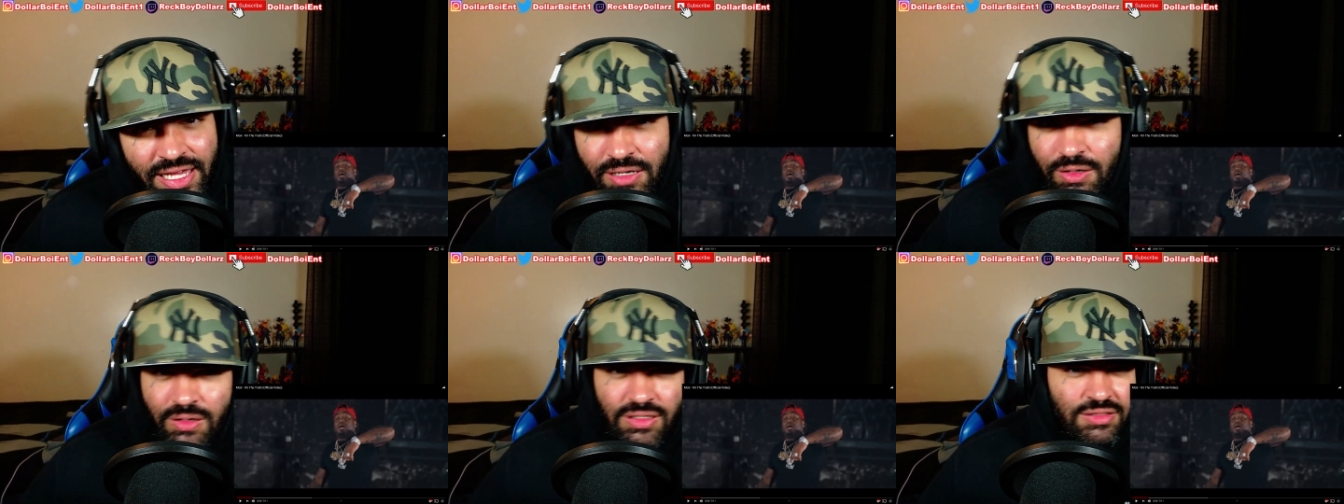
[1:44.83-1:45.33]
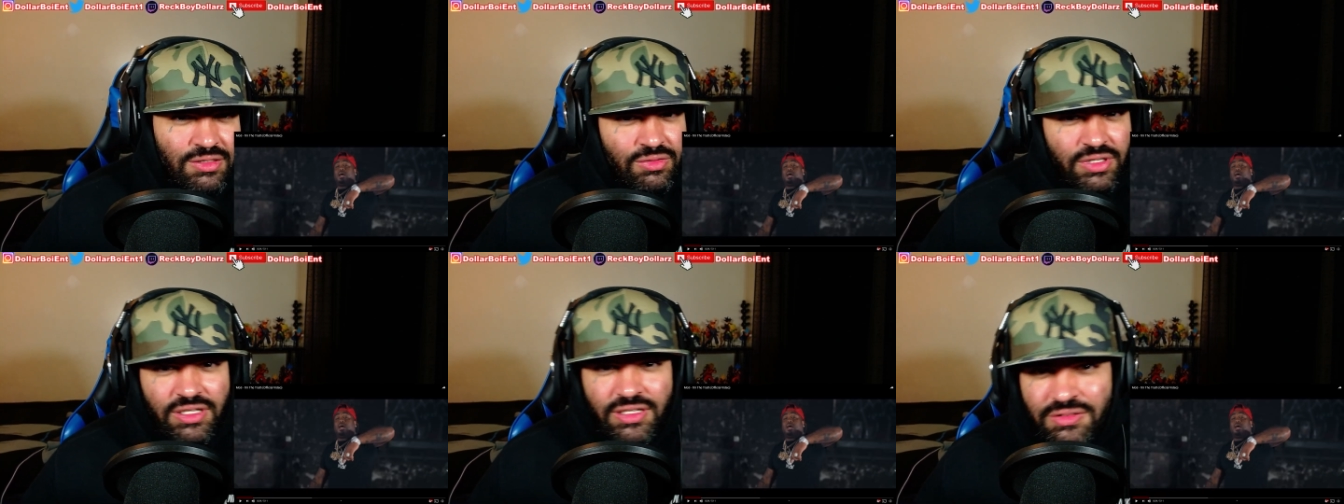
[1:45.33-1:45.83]
Call of
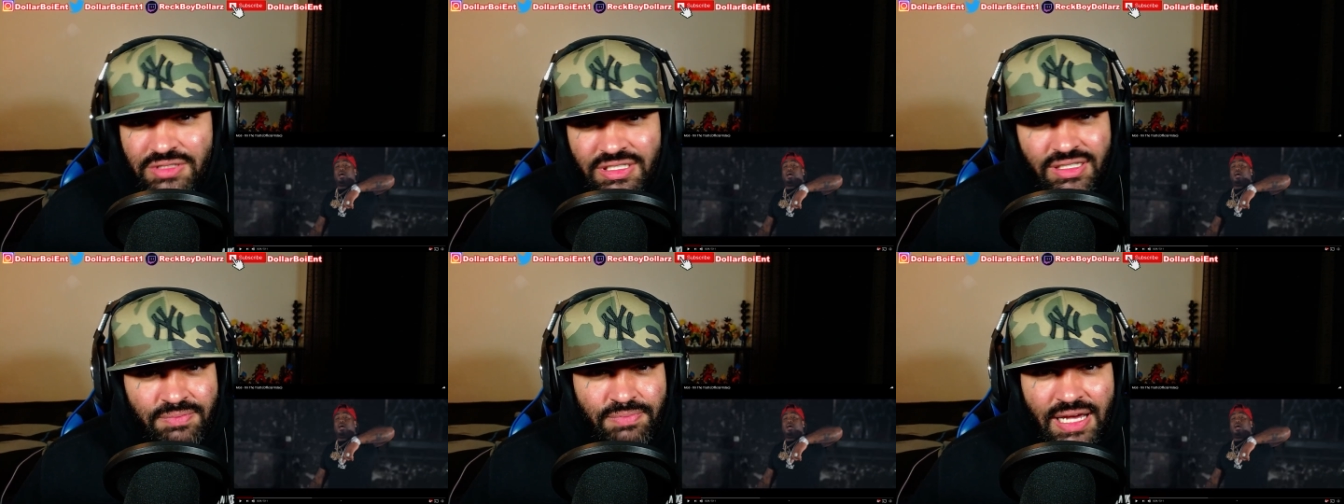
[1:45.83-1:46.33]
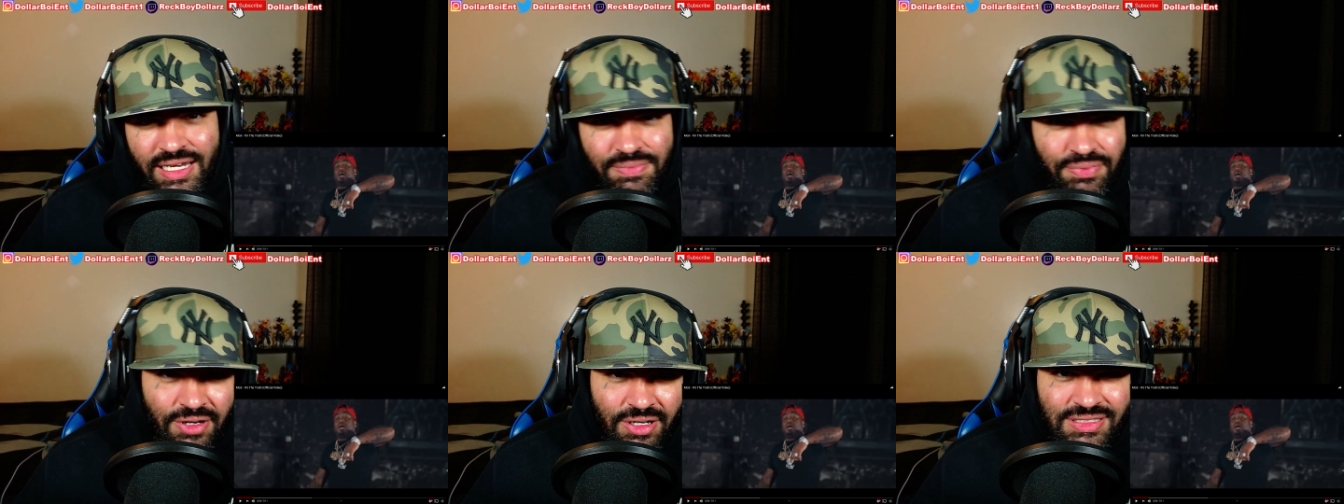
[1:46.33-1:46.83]
Duty and you see the body
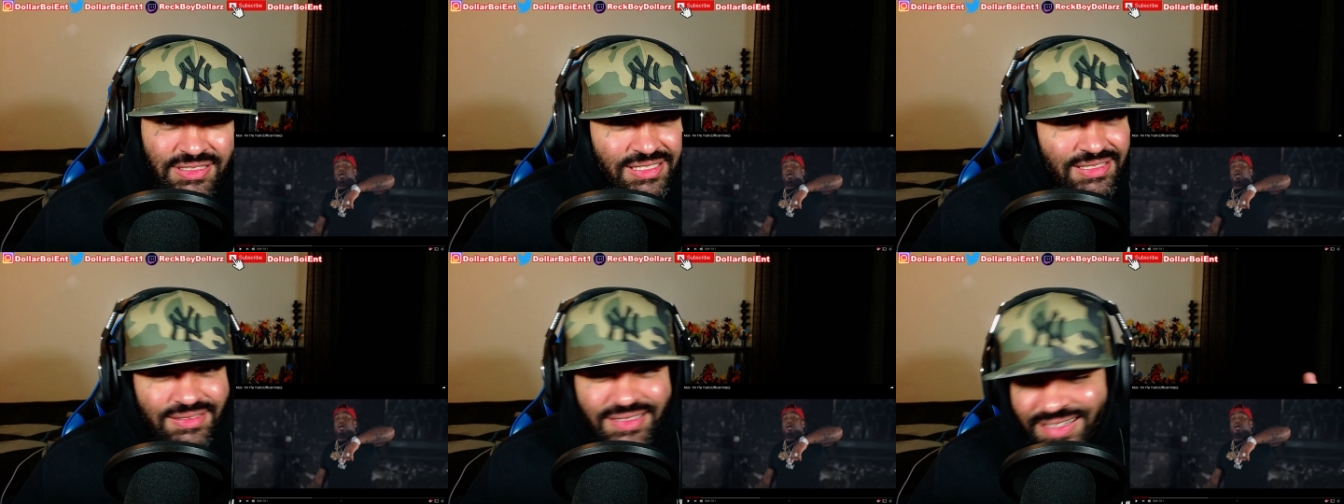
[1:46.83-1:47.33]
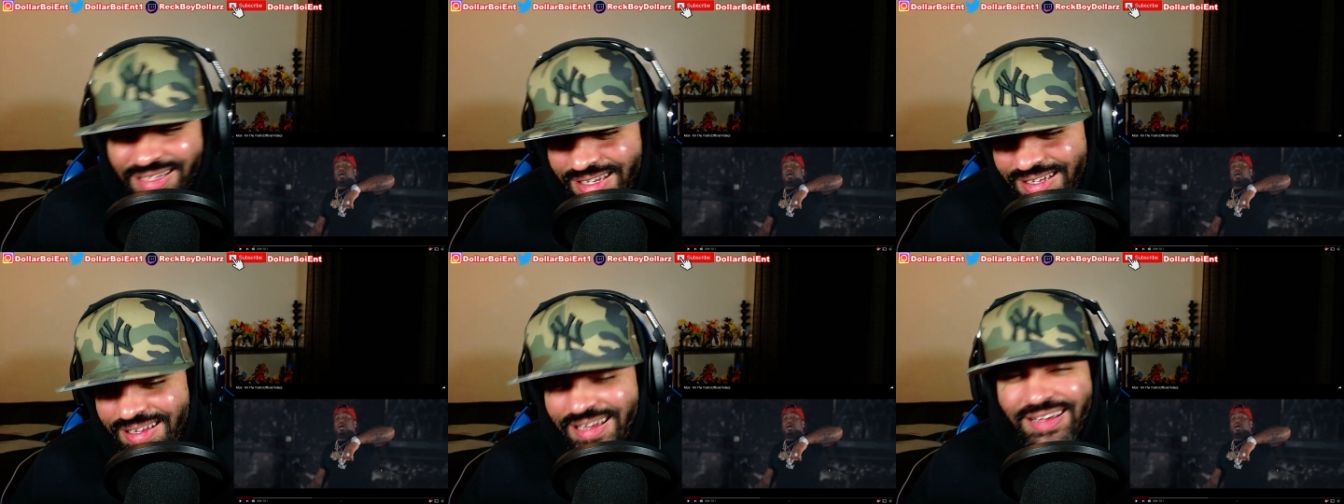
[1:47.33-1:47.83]
parts just.
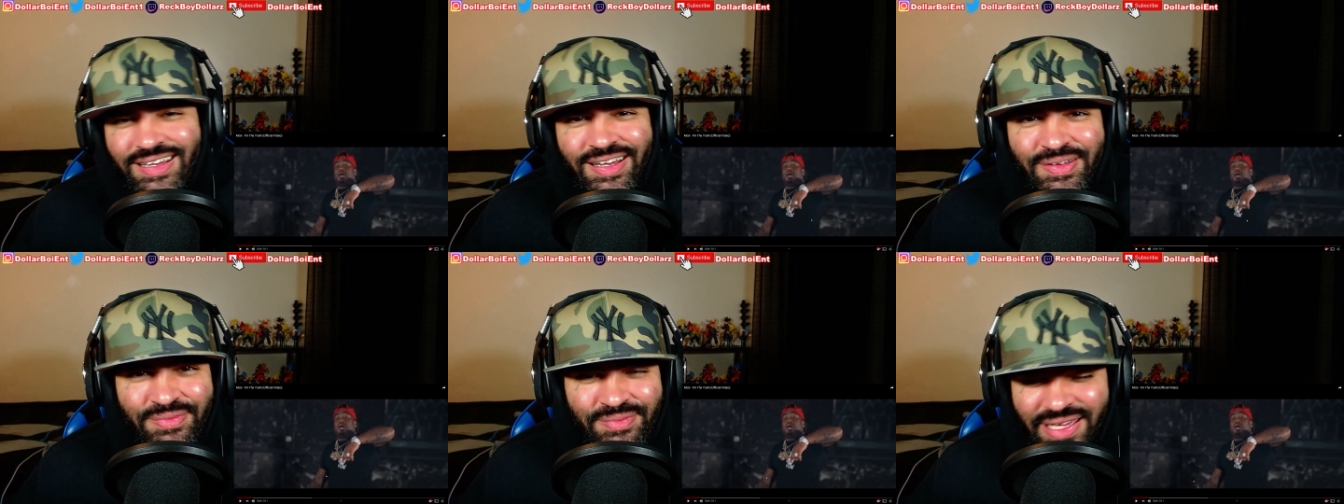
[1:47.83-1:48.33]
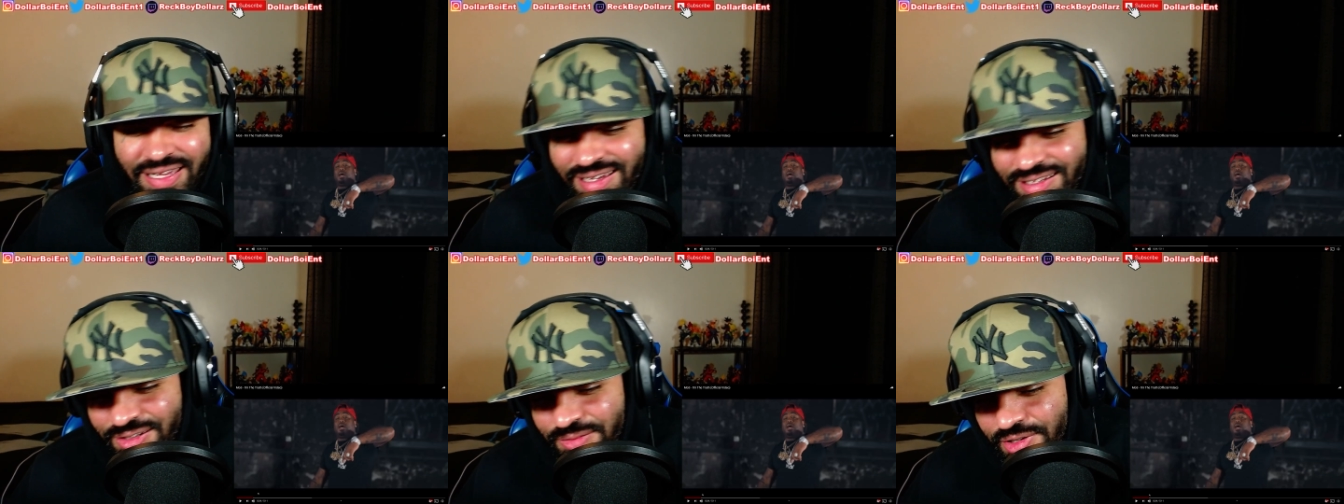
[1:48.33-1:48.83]
Oh man, I know I'm